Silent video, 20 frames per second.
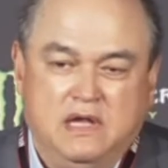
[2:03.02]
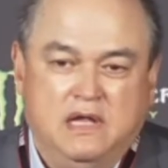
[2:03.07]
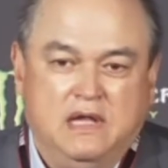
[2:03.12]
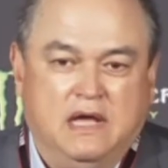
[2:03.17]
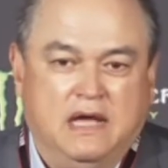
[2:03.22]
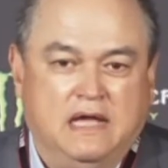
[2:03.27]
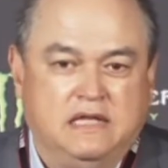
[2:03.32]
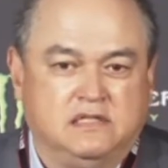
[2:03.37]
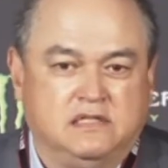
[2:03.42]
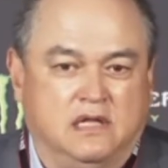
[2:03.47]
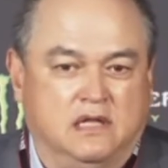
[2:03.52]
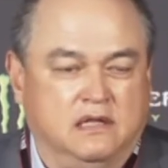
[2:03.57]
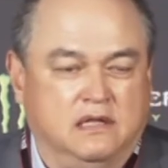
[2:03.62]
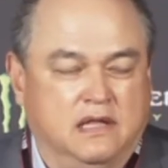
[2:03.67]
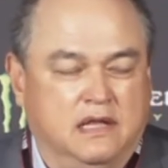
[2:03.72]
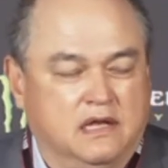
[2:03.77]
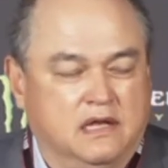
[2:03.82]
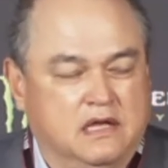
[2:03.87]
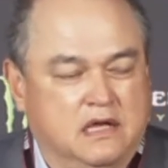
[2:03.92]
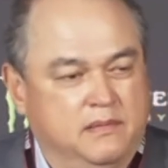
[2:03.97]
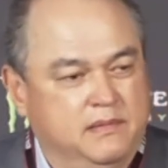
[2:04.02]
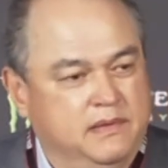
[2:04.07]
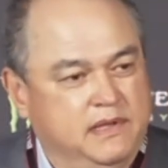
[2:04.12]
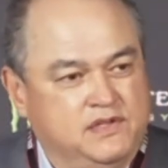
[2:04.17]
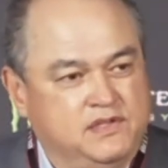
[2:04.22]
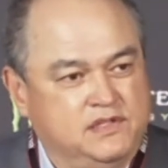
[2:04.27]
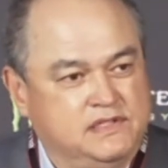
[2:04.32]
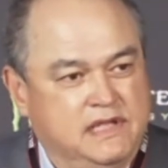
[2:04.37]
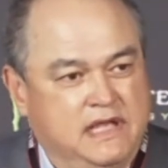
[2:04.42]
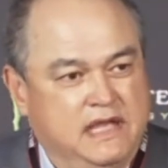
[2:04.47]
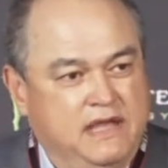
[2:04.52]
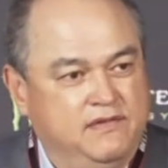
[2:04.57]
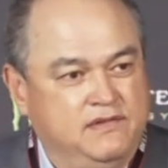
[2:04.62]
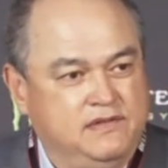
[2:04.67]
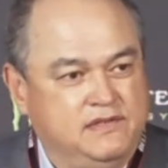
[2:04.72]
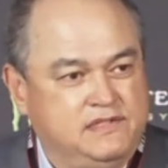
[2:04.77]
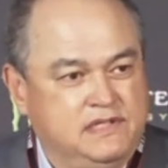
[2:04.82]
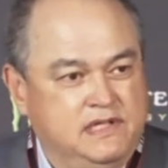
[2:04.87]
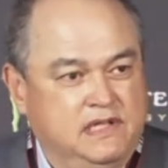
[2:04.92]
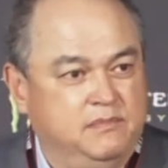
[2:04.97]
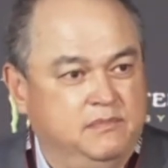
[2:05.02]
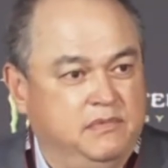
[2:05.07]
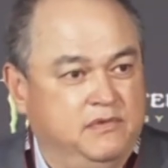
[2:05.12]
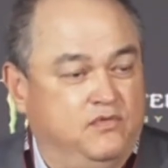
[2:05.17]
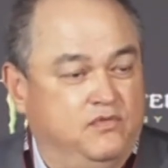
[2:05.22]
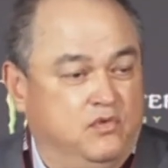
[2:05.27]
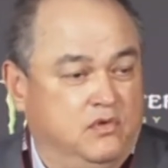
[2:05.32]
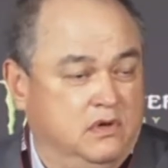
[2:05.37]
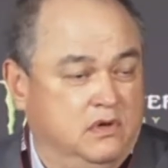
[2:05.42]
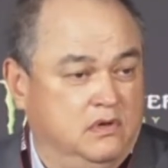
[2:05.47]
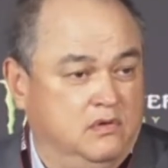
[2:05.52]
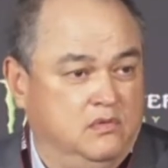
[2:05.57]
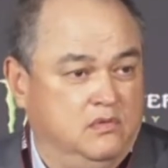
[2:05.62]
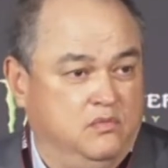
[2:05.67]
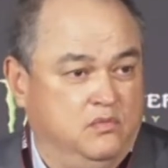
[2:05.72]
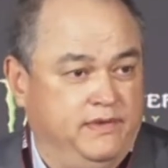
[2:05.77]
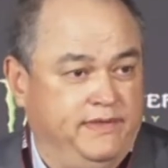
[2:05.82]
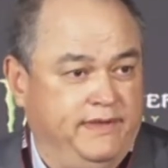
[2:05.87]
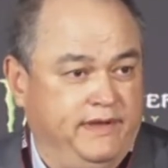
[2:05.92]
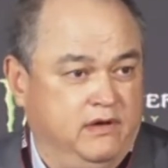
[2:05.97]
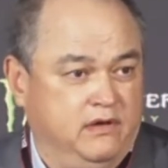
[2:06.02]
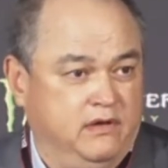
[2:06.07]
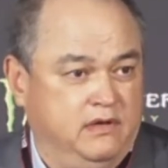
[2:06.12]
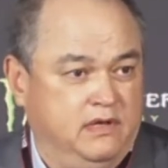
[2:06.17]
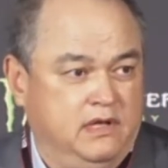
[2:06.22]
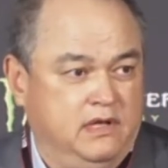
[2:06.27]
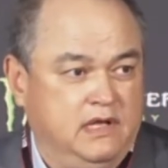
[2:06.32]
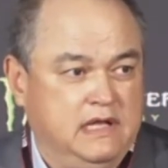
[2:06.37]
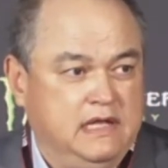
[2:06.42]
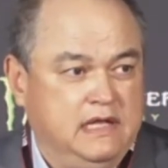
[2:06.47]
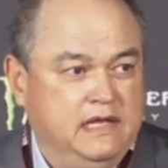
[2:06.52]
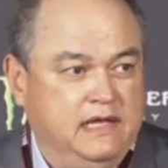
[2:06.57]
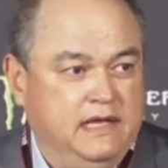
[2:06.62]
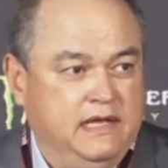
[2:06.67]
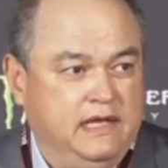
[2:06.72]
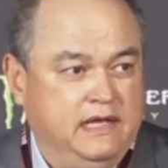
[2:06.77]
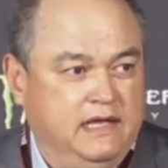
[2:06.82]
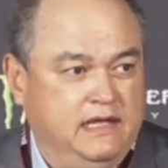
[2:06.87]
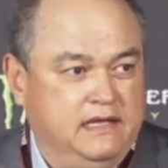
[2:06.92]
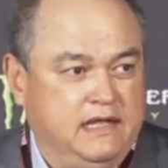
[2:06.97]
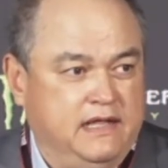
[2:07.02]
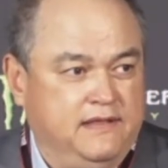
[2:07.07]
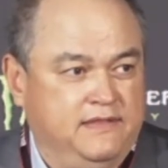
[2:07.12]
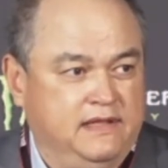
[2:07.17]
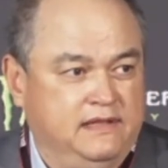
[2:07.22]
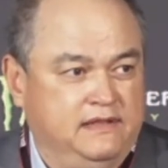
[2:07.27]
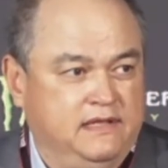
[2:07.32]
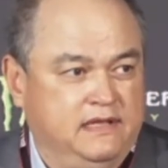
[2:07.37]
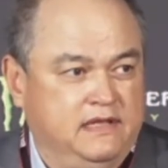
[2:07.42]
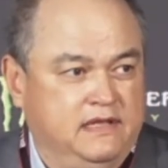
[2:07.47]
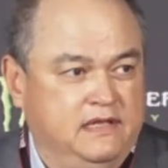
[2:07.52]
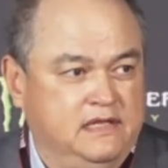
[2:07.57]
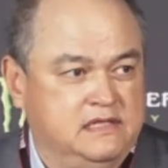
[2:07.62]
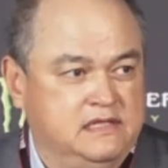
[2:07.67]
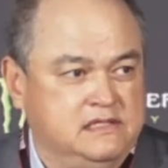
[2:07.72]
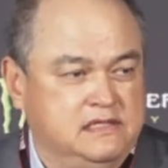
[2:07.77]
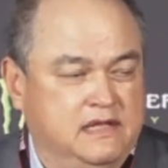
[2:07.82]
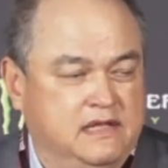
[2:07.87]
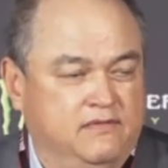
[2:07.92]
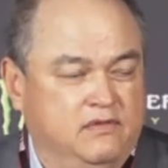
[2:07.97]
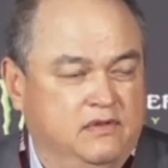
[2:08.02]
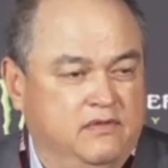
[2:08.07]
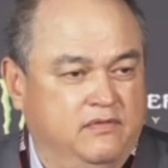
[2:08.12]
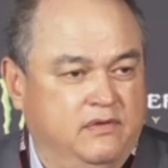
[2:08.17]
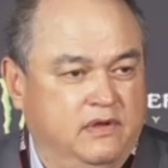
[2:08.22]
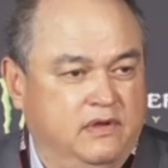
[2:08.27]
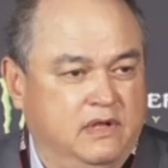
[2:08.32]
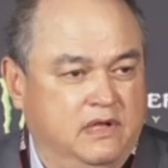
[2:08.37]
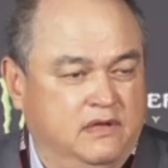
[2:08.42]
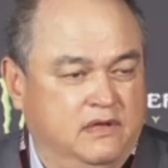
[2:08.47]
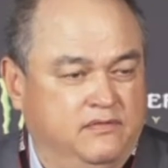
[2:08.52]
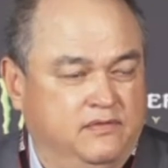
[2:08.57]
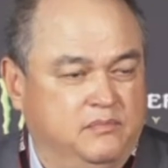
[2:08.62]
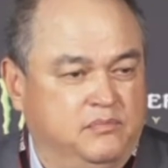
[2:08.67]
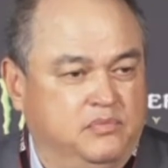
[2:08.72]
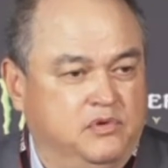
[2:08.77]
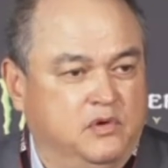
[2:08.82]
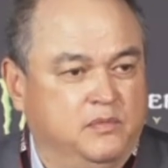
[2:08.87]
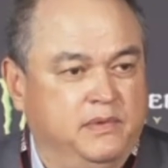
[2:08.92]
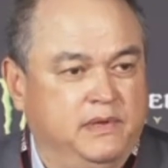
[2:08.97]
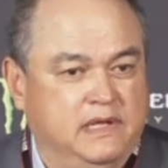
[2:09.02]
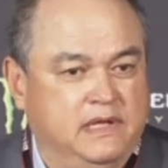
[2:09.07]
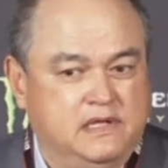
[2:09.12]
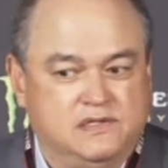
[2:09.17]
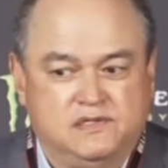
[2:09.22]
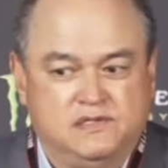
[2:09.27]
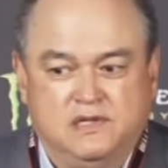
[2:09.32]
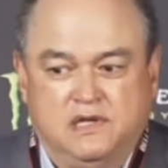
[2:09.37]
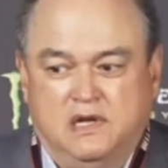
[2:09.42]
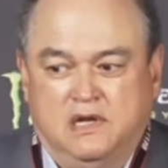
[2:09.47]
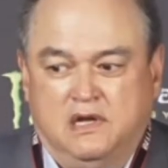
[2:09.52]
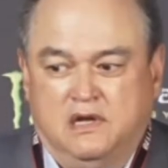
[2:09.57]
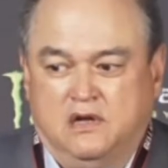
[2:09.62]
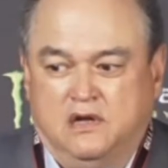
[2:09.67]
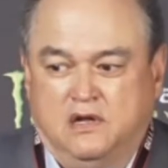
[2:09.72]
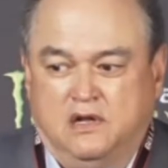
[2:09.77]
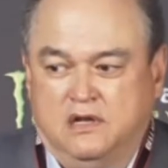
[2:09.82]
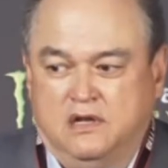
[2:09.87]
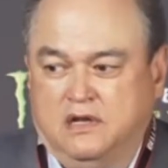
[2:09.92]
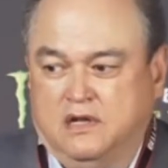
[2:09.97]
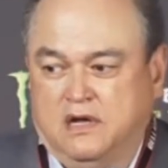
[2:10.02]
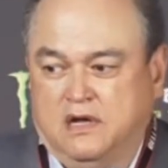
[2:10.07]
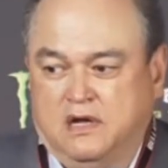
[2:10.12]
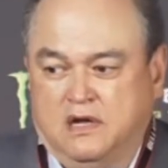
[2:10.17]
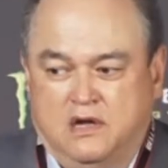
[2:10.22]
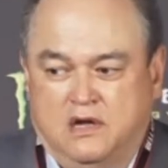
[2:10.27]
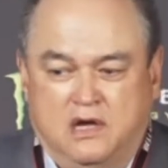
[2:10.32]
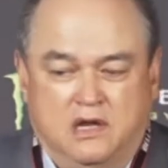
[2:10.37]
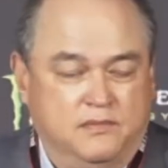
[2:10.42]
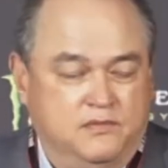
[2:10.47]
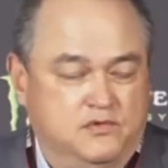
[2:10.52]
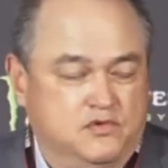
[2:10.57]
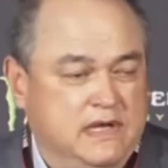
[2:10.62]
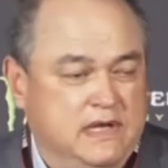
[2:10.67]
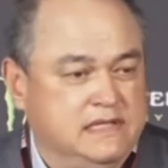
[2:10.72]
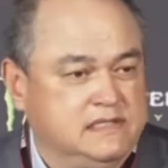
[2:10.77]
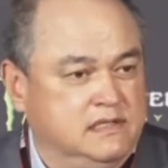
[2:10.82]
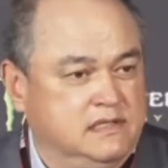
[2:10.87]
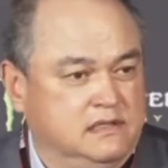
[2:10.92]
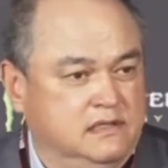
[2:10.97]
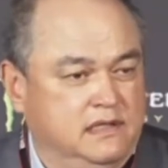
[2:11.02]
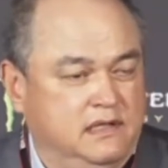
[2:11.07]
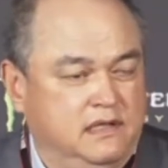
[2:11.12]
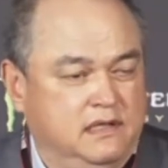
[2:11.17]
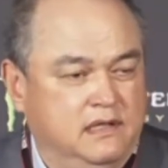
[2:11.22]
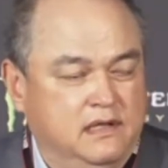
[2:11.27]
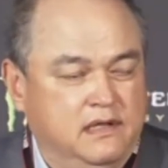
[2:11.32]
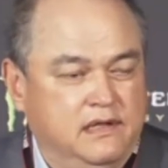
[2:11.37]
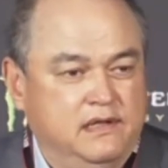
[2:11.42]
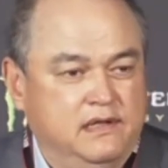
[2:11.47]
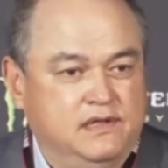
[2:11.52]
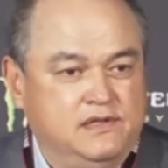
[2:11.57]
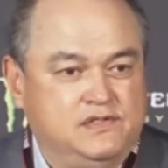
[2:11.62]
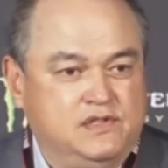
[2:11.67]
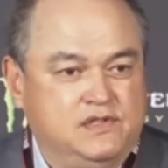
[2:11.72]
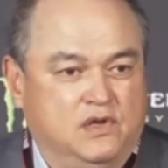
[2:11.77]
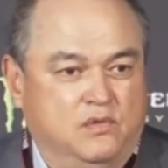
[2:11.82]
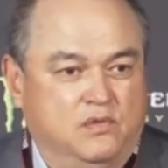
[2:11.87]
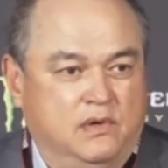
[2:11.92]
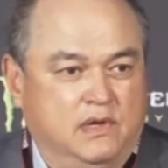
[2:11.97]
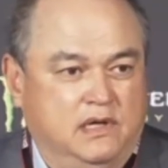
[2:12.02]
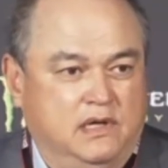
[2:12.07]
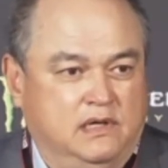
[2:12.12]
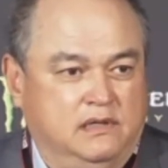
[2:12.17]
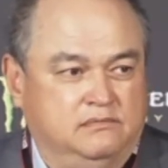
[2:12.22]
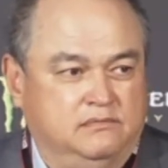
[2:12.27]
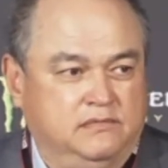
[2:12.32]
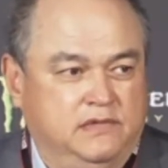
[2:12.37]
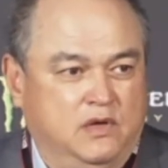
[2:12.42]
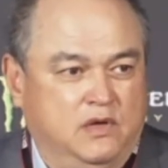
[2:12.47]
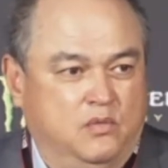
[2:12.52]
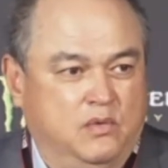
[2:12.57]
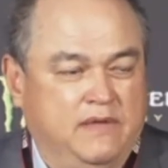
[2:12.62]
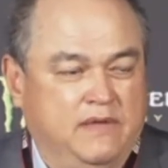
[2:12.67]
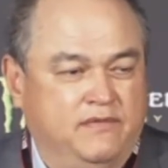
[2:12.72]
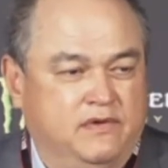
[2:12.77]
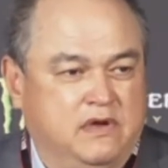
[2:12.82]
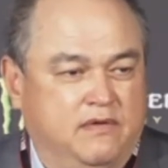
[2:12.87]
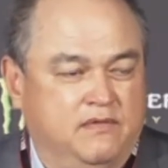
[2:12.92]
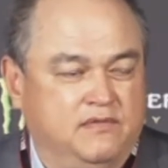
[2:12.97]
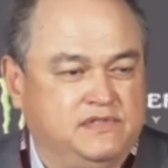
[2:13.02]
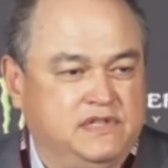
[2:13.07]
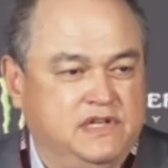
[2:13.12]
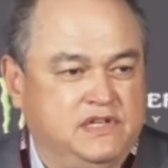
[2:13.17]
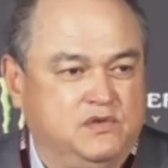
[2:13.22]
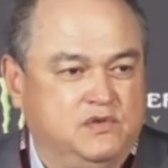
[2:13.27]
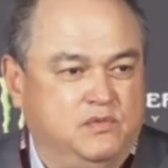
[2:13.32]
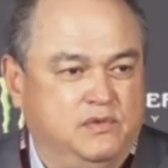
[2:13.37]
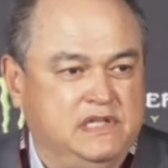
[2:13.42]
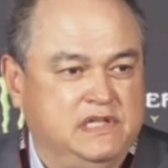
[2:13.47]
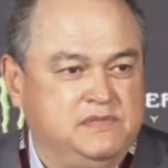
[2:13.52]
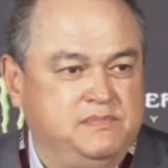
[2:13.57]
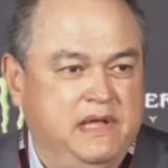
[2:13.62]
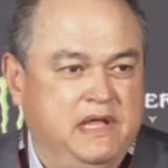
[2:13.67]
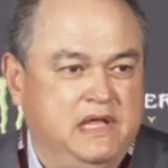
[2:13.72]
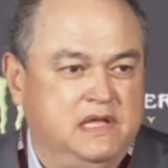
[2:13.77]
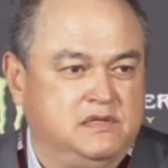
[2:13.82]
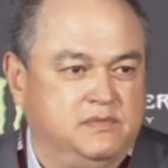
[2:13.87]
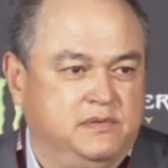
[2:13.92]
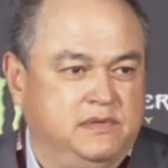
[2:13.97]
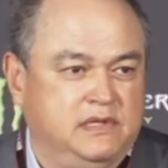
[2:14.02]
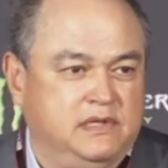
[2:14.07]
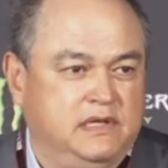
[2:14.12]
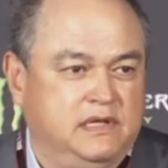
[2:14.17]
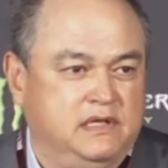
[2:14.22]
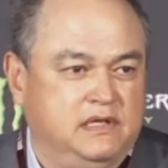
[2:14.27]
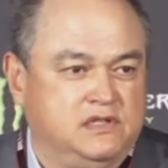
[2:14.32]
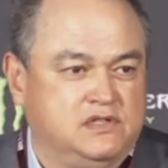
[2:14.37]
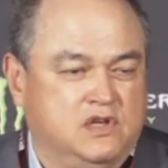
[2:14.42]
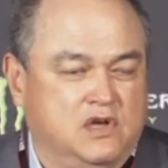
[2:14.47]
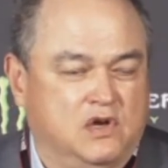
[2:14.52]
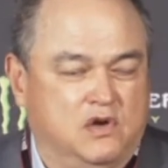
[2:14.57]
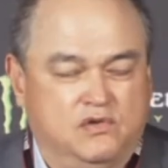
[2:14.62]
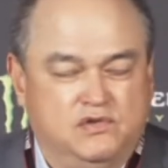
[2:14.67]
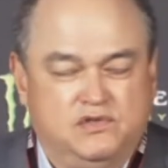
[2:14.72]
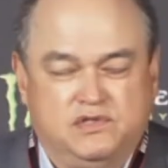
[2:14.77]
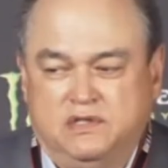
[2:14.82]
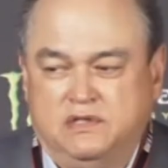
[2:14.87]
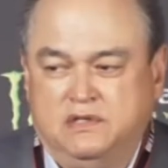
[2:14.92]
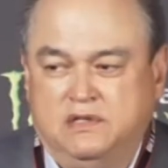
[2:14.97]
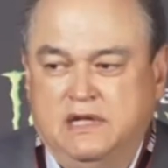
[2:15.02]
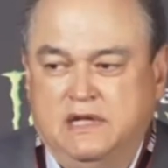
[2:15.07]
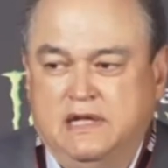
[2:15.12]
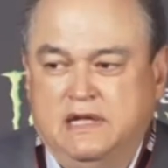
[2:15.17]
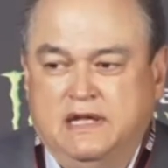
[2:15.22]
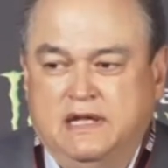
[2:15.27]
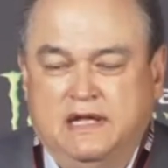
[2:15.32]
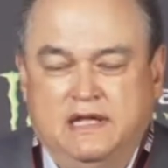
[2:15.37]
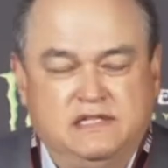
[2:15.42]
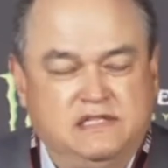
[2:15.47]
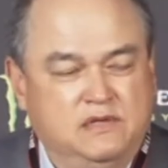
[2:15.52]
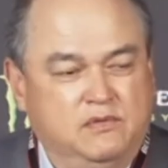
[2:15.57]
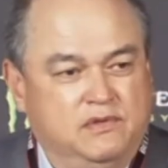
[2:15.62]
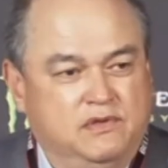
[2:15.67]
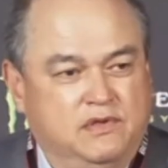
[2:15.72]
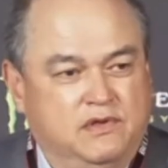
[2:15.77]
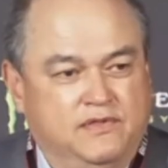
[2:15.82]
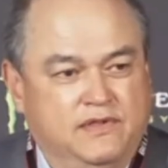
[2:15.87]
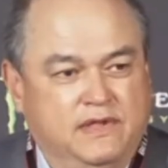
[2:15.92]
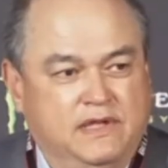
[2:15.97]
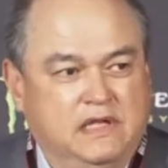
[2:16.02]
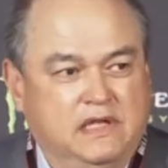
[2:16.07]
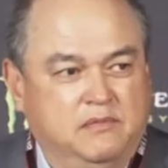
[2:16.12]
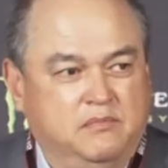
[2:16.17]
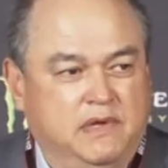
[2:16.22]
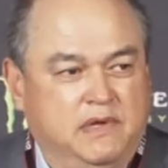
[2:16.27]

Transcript: I saw a lot of combinations I haven't seen before with Aaron, and I think that his level of improvement has gone up drastically. So, you know, we'll have a conversation with his management and his coach and see what they're thinking.